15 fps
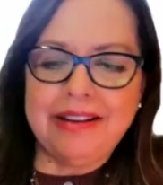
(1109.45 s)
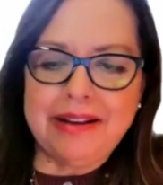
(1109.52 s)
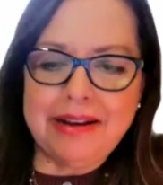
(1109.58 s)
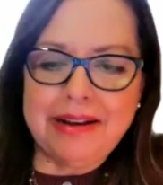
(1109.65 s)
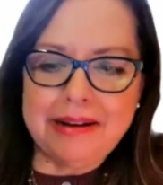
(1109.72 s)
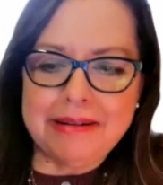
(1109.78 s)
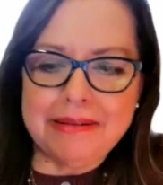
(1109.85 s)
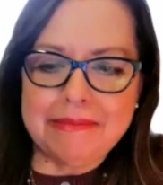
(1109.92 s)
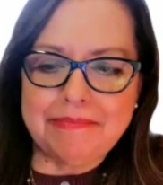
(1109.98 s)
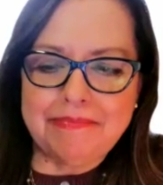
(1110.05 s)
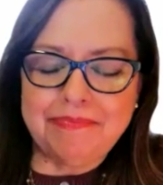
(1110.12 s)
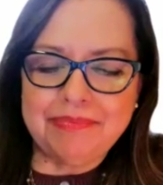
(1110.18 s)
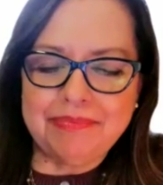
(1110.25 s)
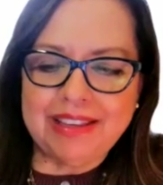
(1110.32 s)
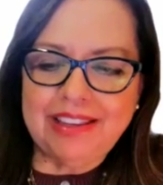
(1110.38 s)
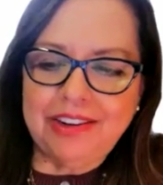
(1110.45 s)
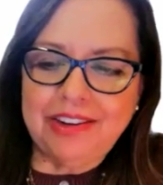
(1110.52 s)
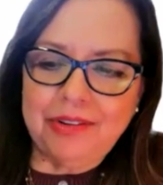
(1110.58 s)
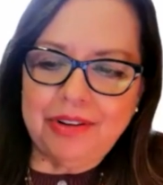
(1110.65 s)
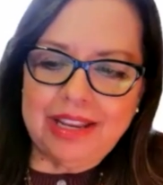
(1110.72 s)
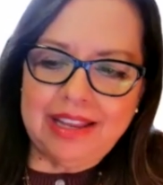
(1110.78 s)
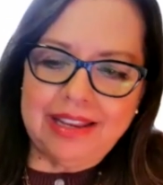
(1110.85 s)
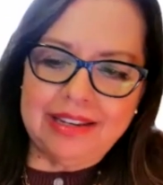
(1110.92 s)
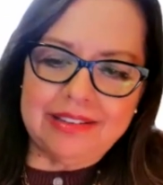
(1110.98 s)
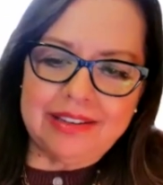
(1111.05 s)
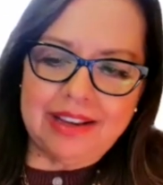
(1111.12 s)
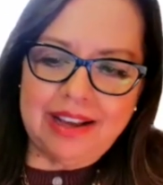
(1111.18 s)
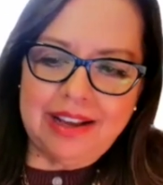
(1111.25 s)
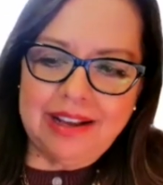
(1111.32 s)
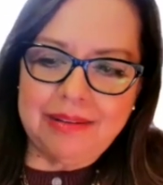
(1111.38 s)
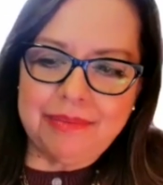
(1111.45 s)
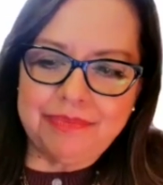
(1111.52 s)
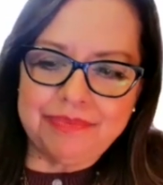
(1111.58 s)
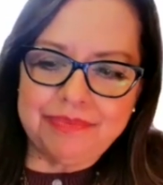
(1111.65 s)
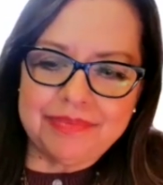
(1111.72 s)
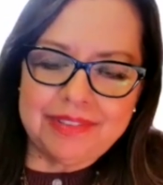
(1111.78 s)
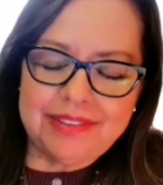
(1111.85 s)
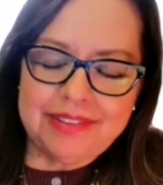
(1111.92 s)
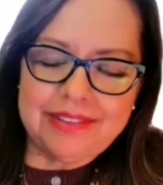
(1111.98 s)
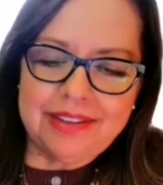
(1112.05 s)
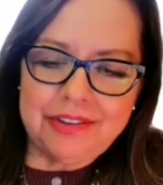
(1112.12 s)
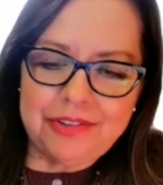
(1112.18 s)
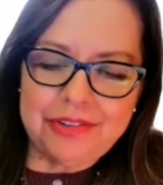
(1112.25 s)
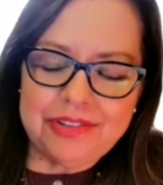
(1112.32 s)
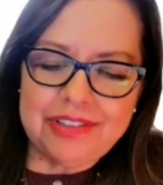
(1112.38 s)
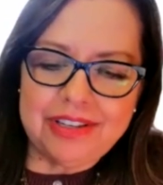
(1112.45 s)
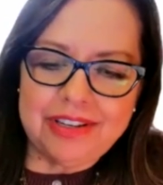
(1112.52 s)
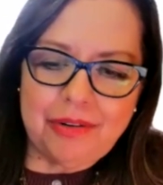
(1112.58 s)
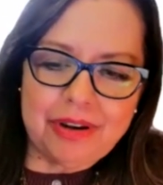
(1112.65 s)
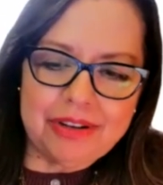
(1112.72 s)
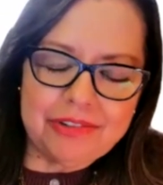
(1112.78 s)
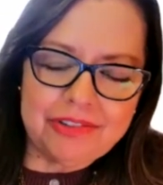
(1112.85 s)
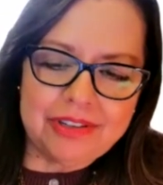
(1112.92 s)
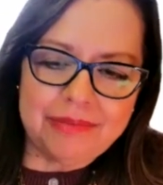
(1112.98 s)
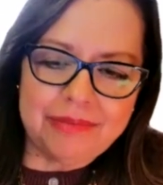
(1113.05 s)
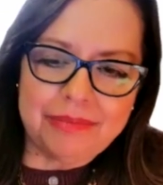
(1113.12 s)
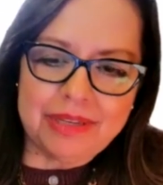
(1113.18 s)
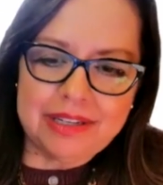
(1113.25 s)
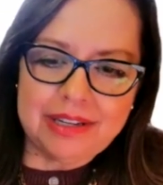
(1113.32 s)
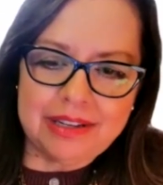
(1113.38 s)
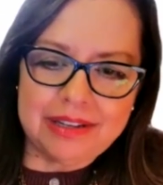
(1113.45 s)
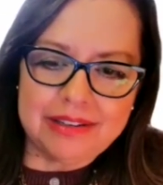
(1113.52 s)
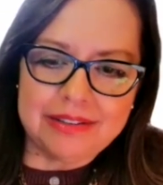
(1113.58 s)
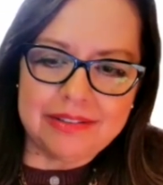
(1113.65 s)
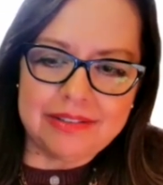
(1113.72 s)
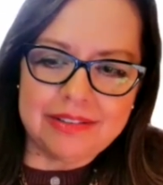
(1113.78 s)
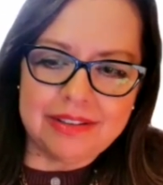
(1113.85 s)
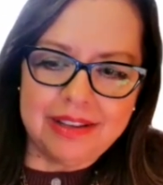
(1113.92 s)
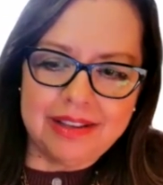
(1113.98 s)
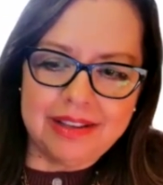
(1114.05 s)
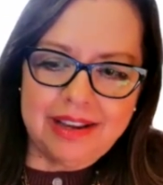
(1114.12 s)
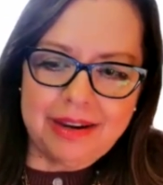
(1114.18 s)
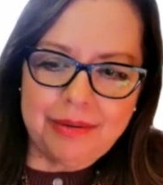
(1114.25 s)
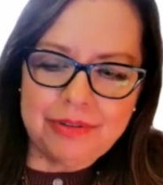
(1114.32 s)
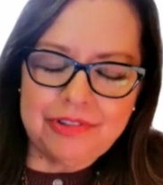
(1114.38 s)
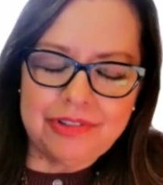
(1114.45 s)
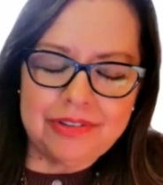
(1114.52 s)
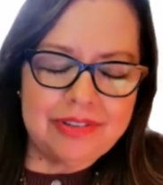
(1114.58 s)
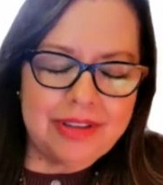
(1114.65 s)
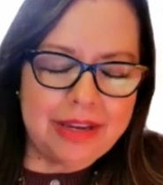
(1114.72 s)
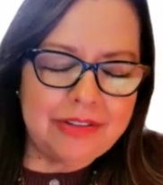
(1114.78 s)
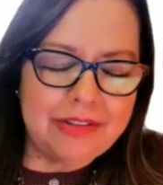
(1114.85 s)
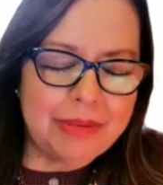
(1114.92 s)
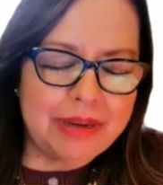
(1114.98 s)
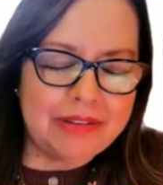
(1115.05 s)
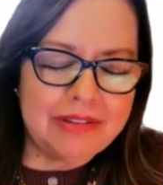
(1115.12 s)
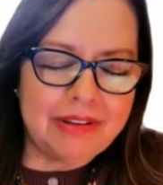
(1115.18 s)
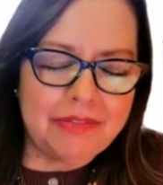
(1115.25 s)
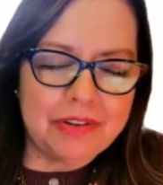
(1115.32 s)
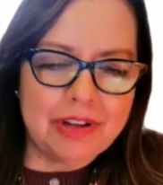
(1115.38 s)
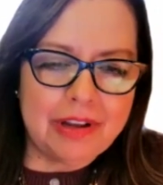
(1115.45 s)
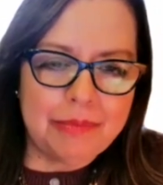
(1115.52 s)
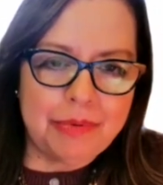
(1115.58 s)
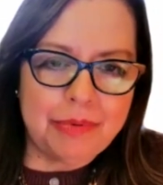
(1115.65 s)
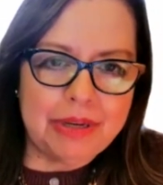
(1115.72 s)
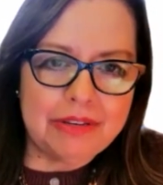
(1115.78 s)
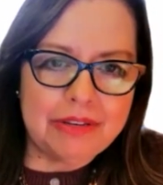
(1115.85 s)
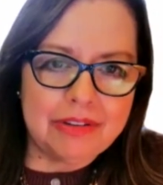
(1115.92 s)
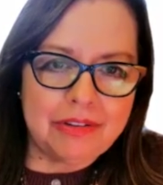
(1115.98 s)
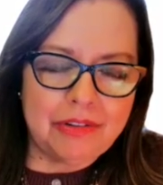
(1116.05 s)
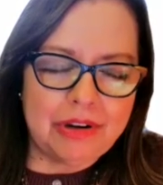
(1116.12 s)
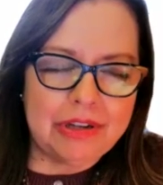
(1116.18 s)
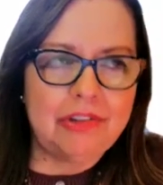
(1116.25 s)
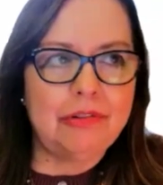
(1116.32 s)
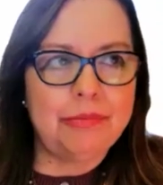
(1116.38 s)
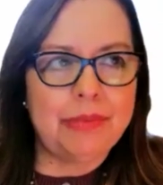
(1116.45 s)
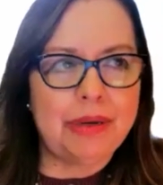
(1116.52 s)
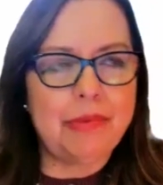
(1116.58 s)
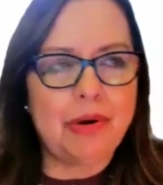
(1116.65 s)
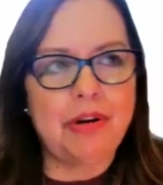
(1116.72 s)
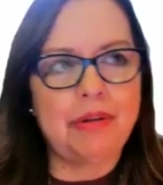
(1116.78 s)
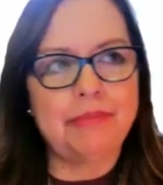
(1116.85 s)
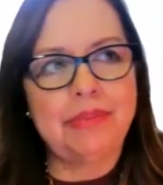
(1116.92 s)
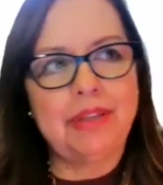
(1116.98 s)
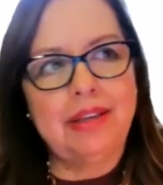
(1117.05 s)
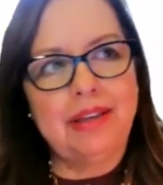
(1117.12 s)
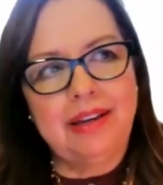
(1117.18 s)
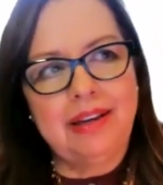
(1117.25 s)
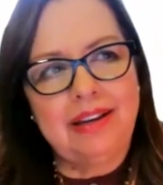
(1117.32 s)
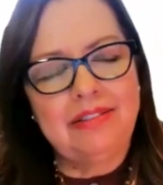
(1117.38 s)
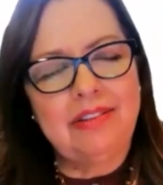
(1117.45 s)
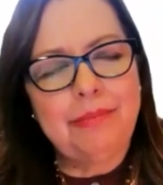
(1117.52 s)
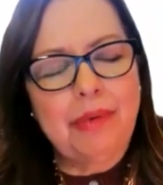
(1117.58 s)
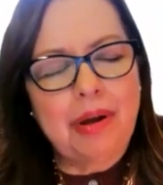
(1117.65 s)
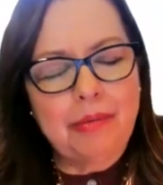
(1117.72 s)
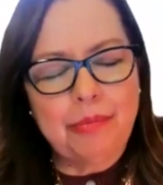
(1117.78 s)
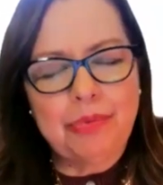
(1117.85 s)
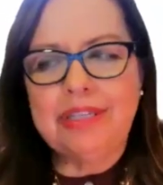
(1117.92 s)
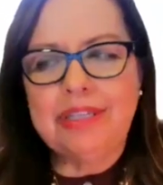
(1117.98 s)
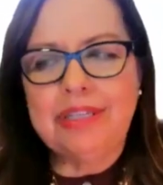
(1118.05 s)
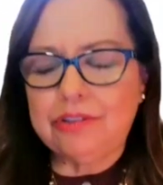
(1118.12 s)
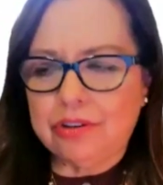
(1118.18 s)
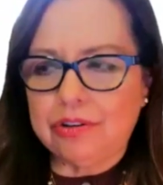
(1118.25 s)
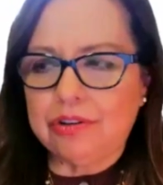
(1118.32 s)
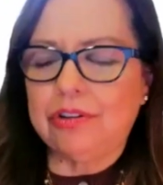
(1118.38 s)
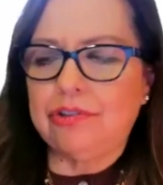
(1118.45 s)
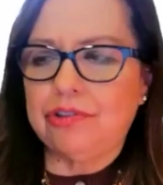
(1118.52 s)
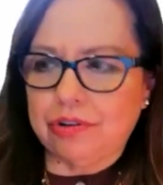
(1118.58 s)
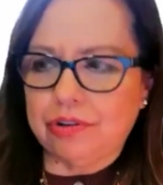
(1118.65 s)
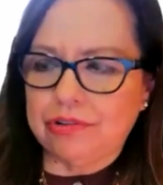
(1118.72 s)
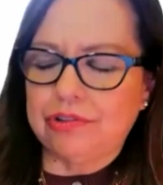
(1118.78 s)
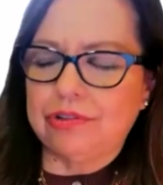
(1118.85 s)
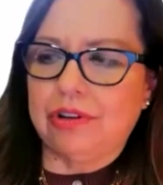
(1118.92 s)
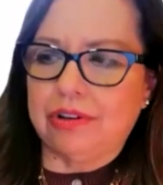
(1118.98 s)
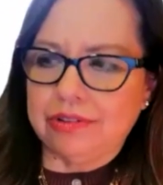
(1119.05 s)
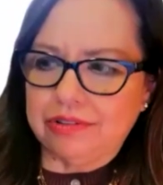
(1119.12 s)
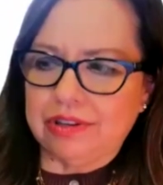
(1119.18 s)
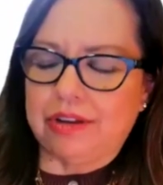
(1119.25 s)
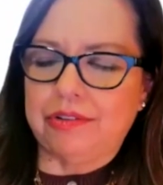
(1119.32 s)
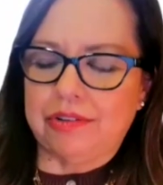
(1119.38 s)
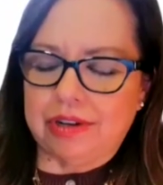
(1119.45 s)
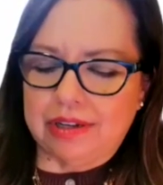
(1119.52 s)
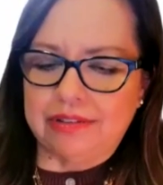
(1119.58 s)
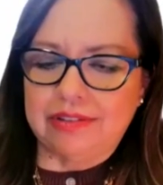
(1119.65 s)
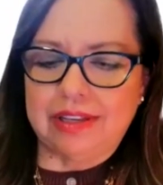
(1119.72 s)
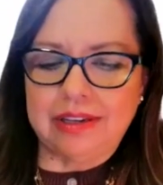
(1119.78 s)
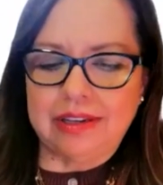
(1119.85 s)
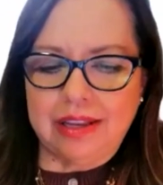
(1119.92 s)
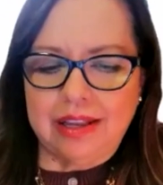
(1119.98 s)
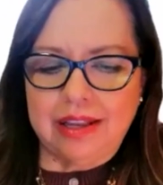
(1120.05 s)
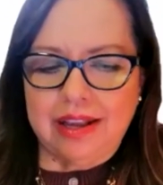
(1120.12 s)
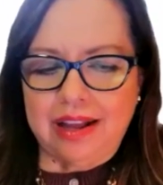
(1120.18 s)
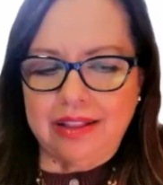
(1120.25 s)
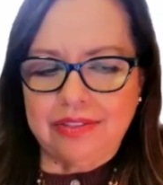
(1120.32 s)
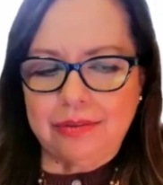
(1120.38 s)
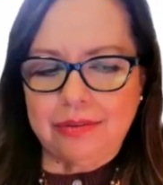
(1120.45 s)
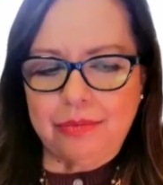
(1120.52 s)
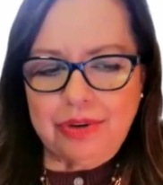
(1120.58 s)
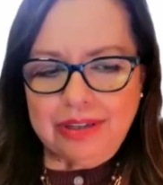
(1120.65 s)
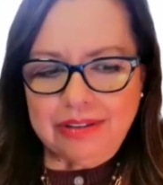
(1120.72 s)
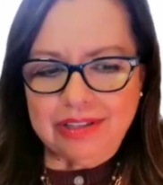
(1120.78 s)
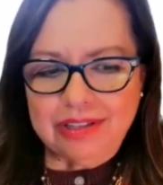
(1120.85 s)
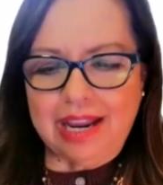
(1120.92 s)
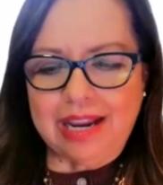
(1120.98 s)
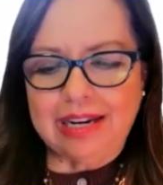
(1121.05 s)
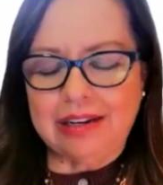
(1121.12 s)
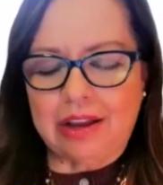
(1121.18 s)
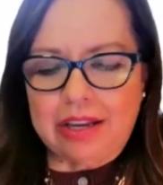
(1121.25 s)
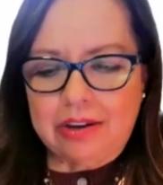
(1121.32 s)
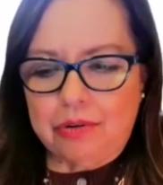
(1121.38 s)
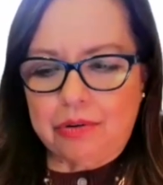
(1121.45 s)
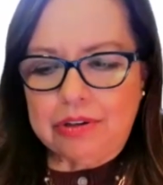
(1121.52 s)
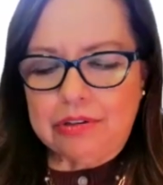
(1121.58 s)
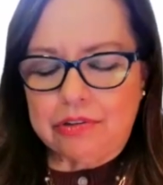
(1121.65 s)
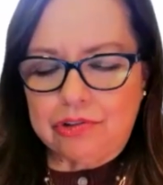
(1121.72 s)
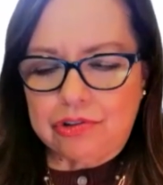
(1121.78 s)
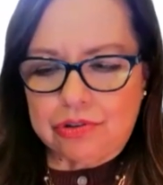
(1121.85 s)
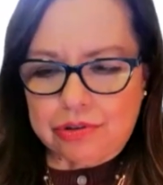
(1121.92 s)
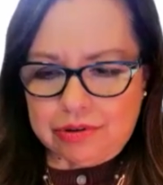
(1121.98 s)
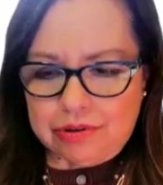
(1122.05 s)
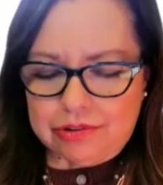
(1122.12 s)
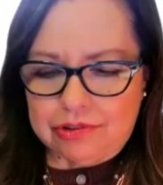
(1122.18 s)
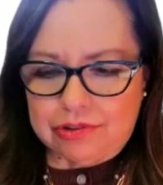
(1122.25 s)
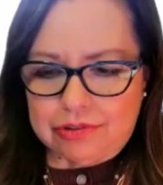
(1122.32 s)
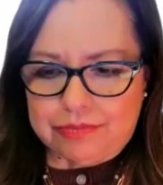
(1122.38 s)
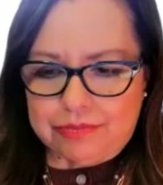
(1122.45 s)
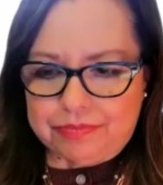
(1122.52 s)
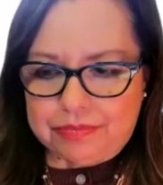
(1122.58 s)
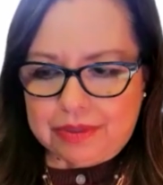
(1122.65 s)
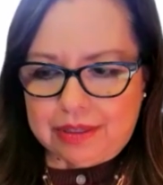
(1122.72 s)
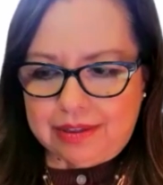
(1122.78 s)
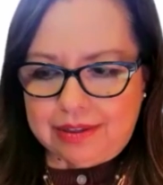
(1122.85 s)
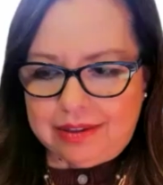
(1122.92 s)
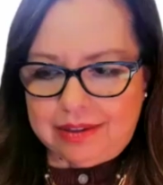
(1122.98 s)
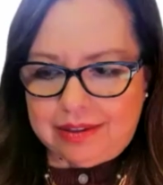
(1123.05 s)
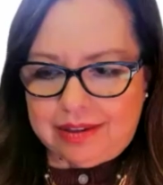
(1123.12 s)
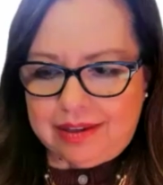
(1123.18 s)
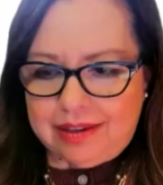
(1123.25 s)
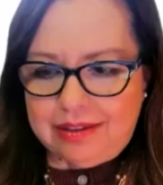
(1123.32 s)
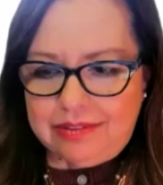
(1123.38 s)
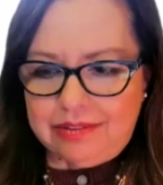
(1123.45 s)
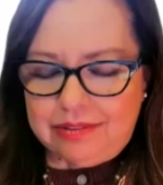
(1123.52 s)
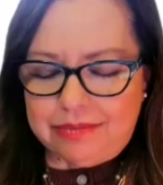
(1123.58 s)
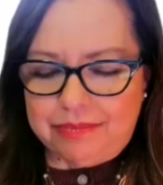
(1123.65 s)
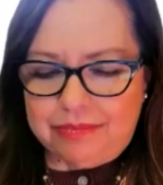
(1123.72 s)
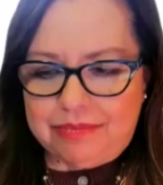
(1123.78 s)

And it's an interesting question because I was just saying to myself a couple weeks ago, I told my mom, I said, Mom, we need to go to church on Saturdays. And the reason I like going to church is